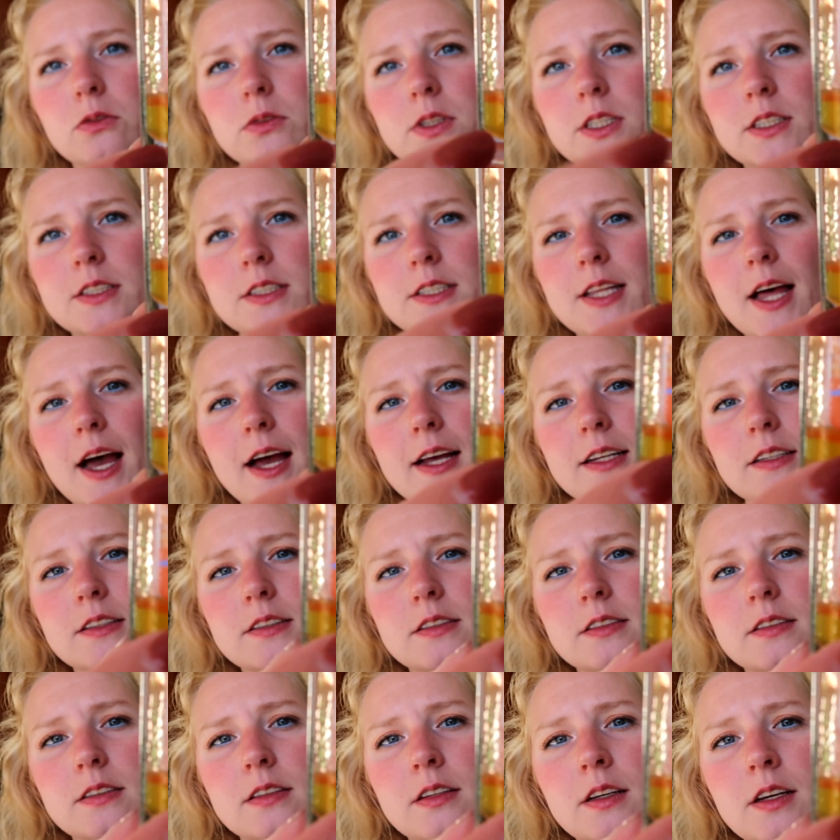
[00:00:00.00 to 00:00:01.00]
reach
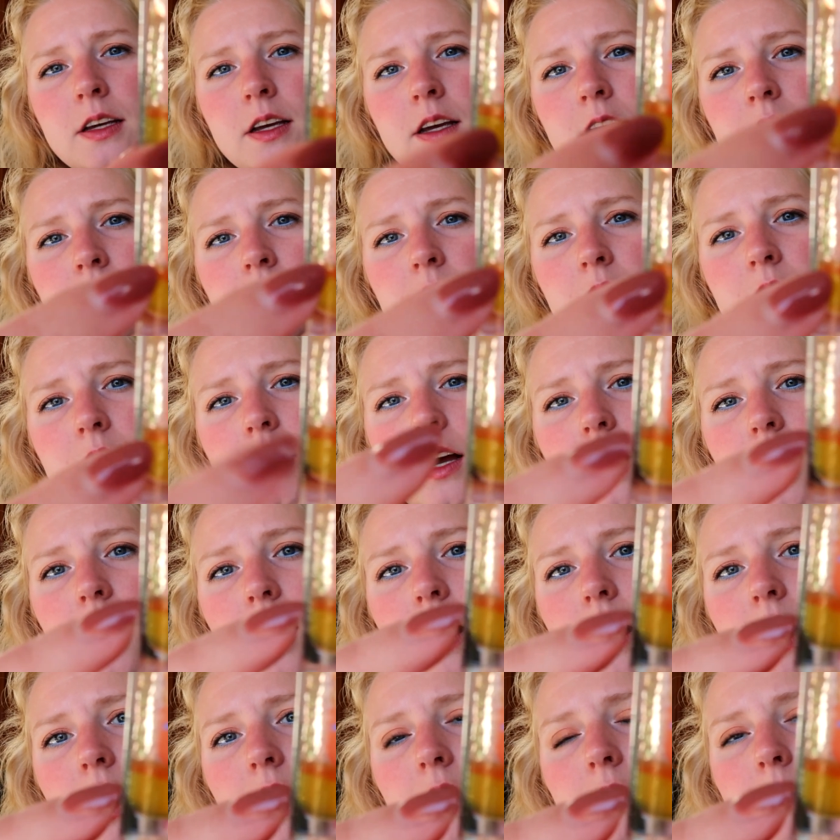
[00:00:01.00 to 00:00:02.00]
that
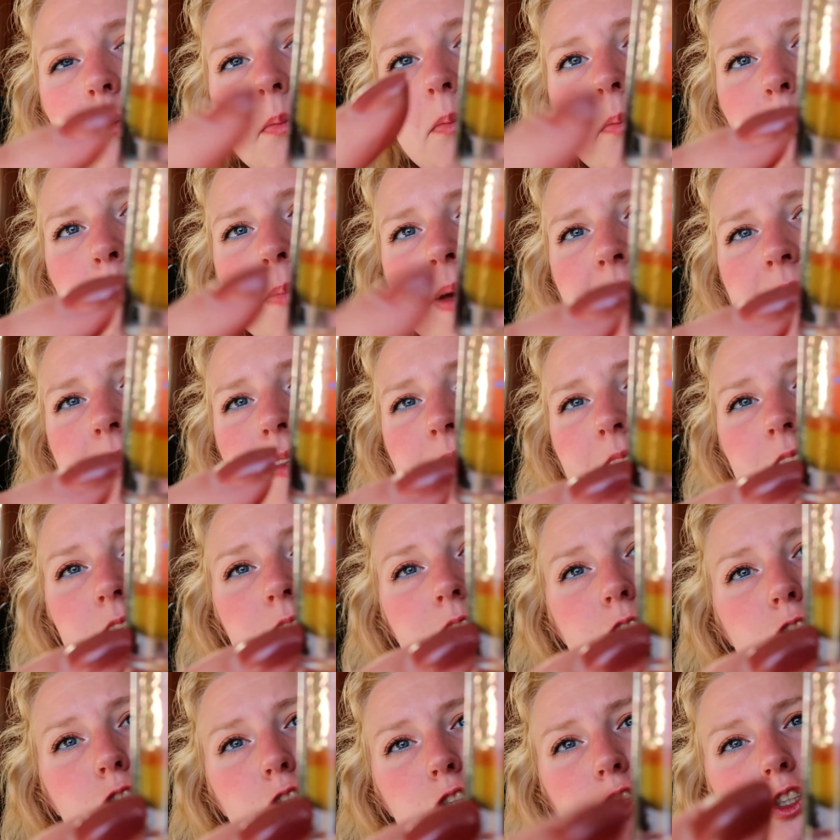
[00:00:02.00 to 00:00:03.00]
bit. This
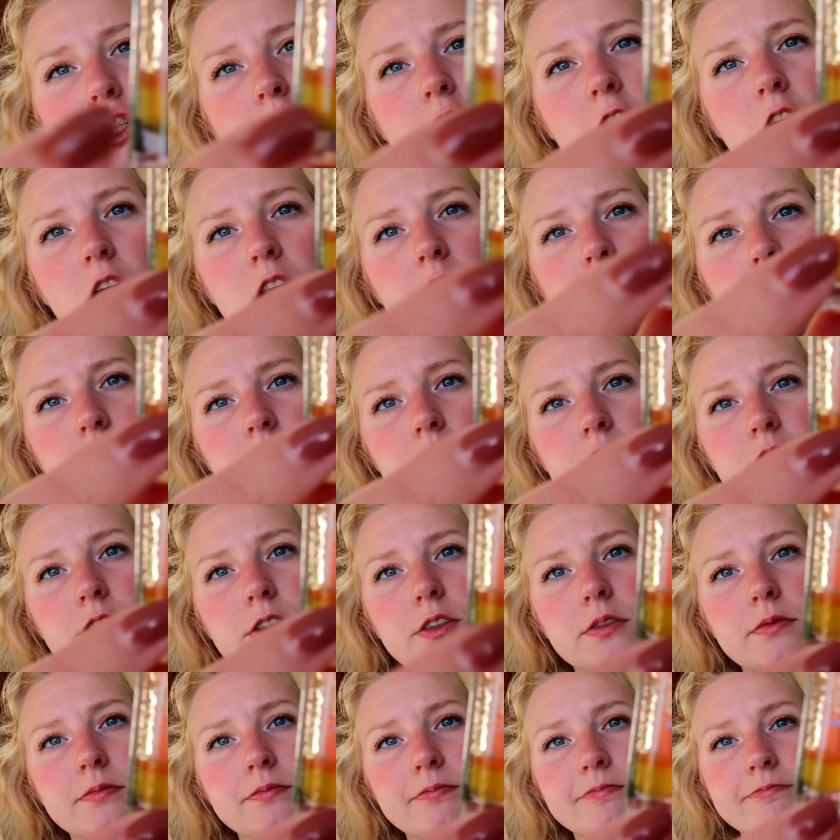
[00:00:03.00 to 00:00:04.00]
is just colored
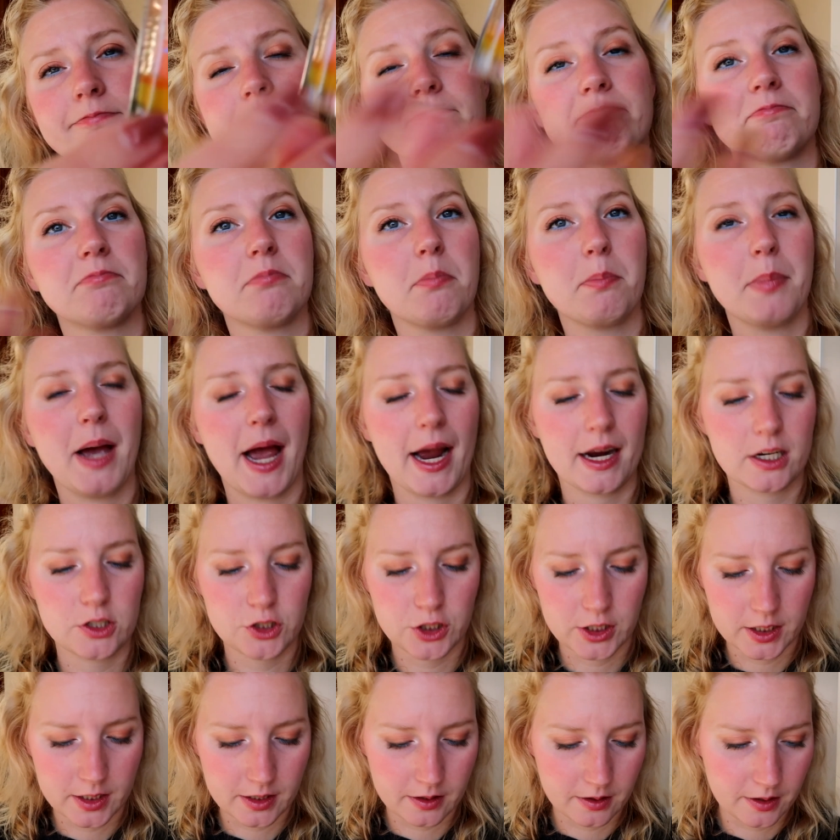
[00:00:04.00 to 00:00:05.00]

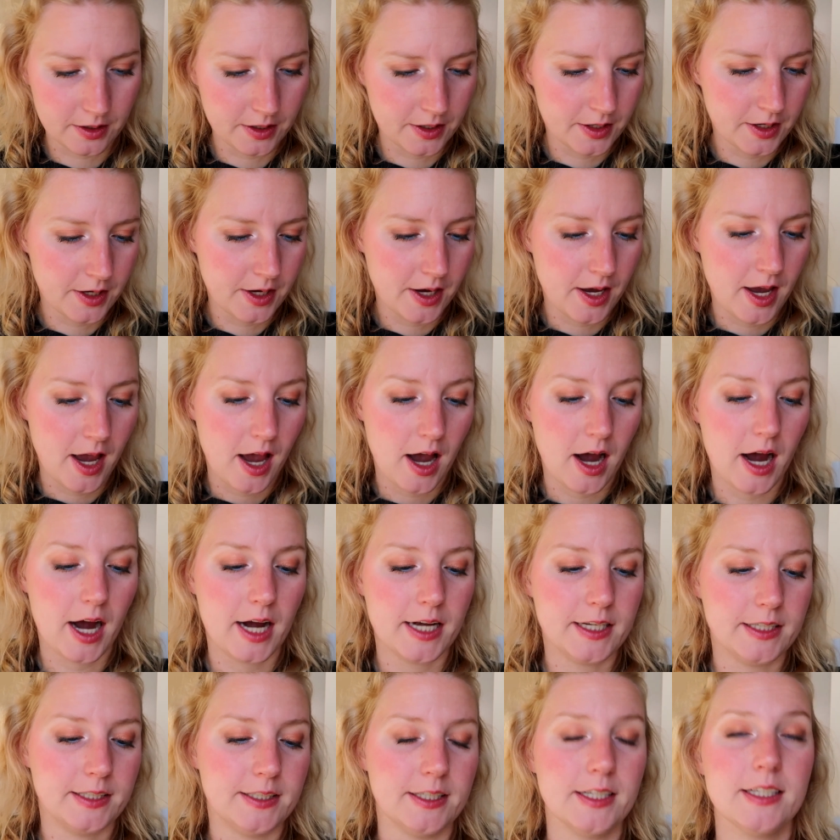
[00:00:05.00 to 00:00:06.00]
packaging.
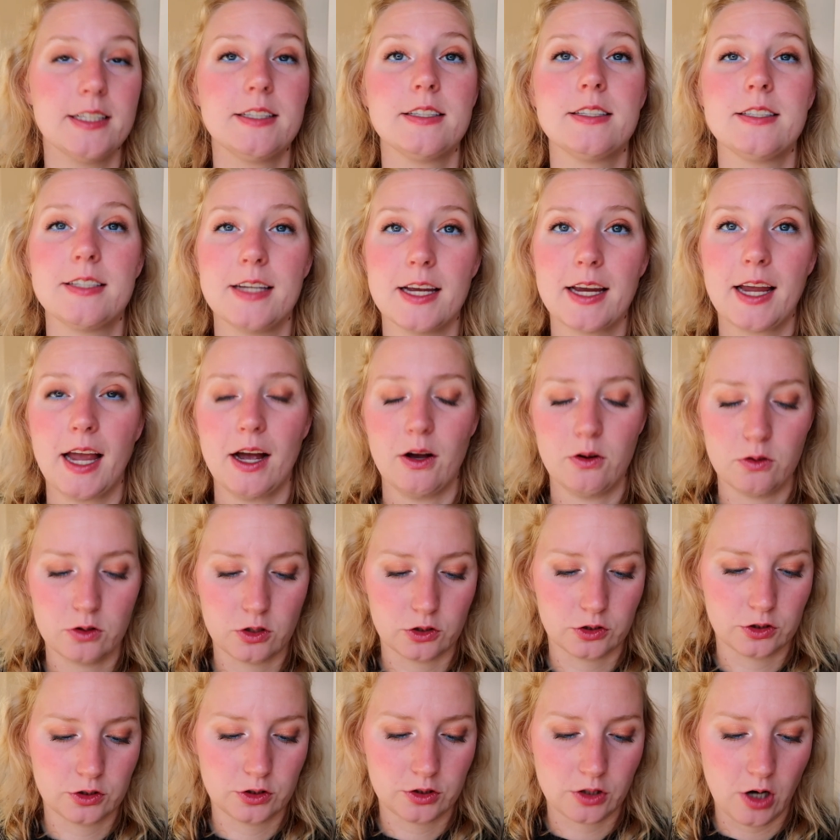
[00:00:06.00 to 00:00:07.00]
I did take out
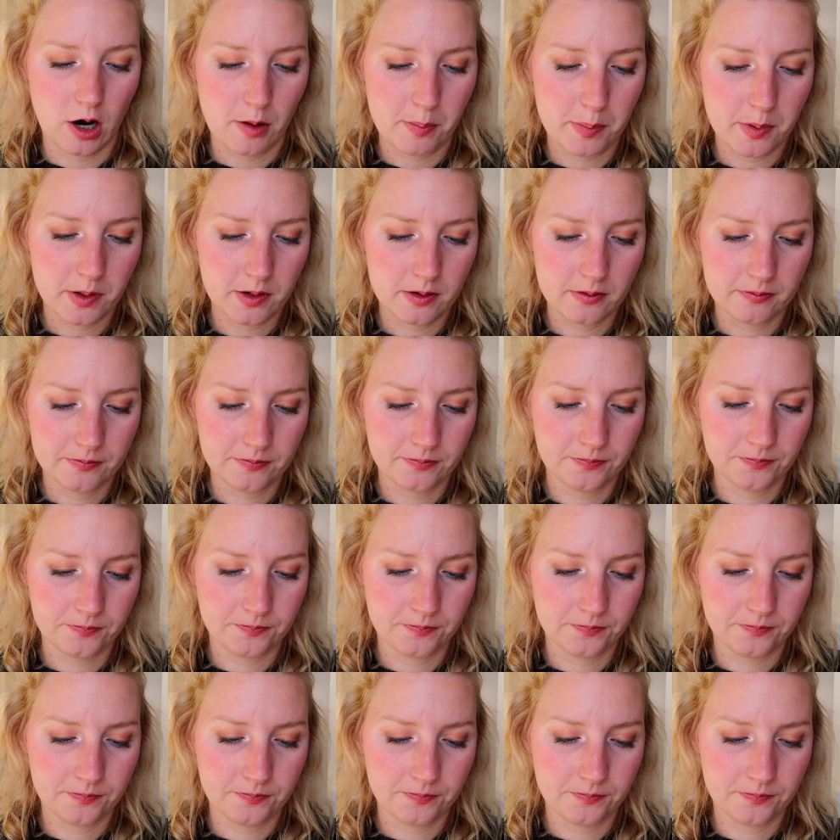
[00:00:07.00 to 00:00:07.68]
the stopper